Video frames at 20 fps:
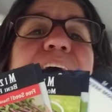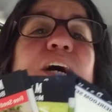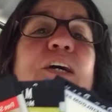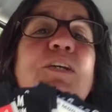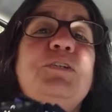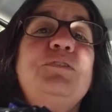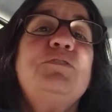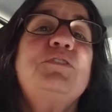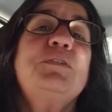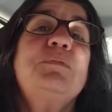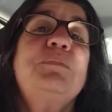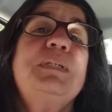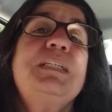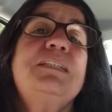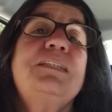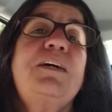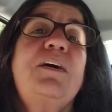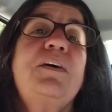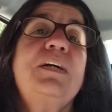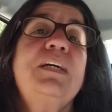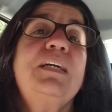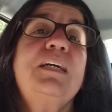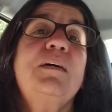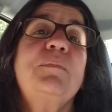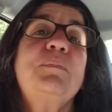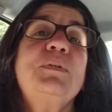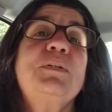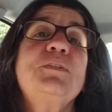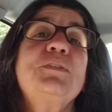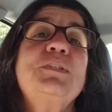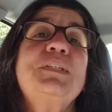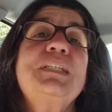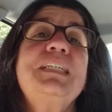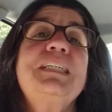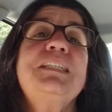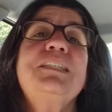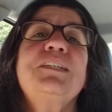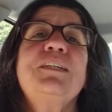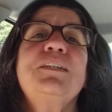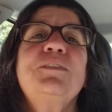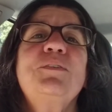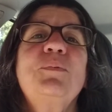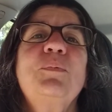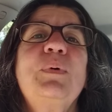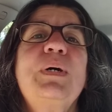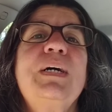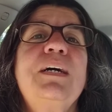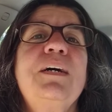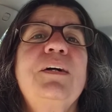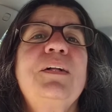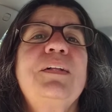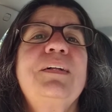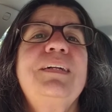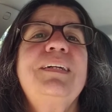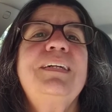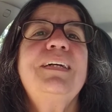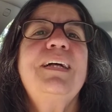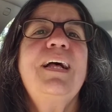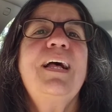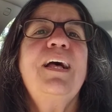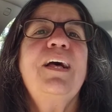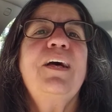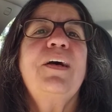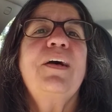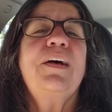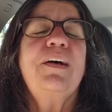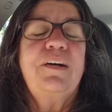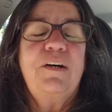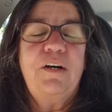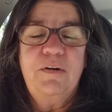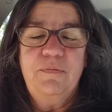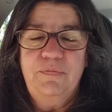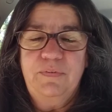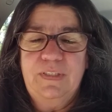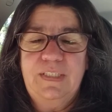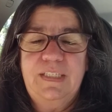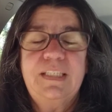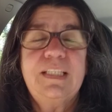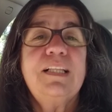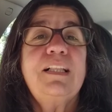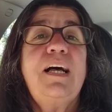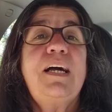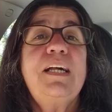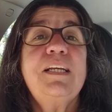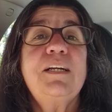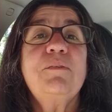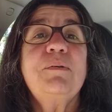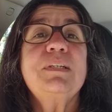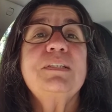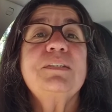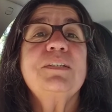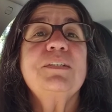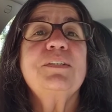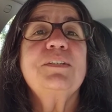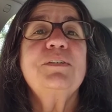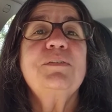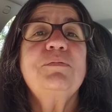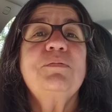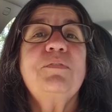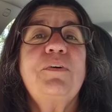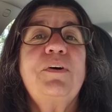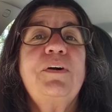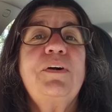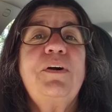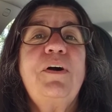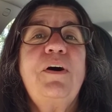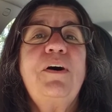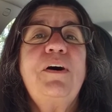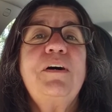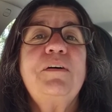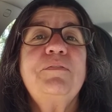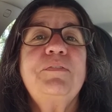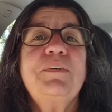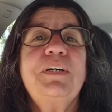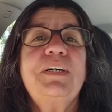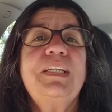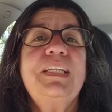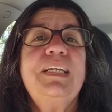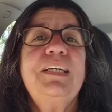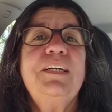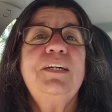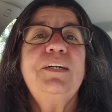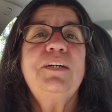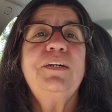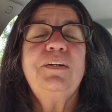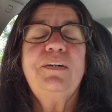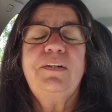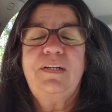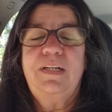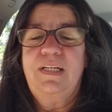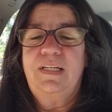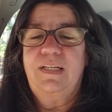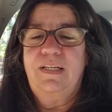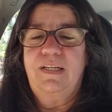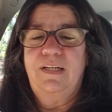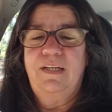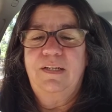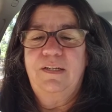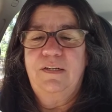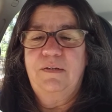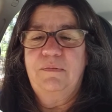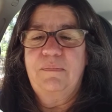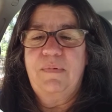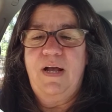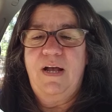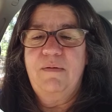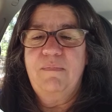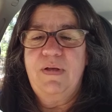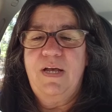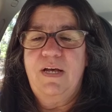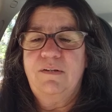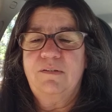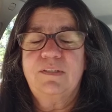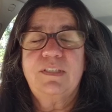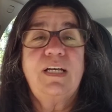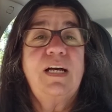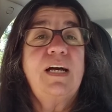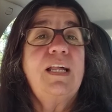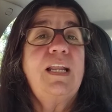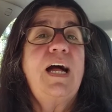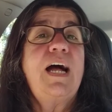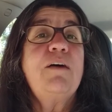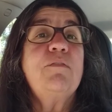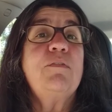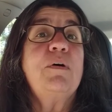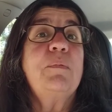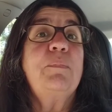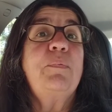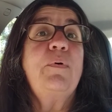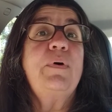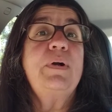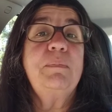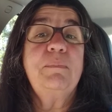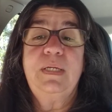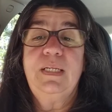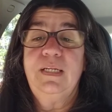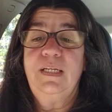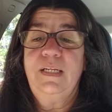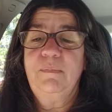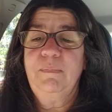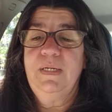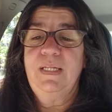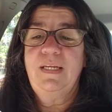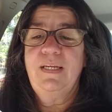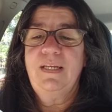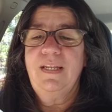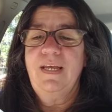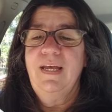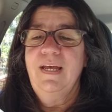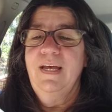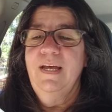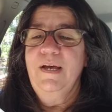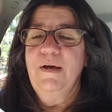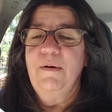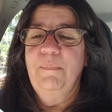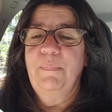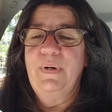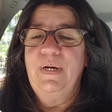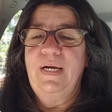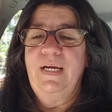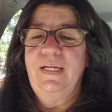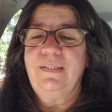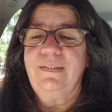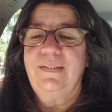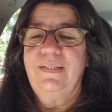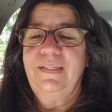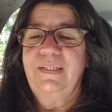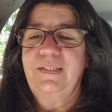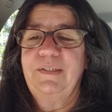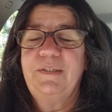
You should be stocking up your seeds as well. Hopefully the lighting wasn't too far off on here. I'm outside. I have an appointment in a minute, but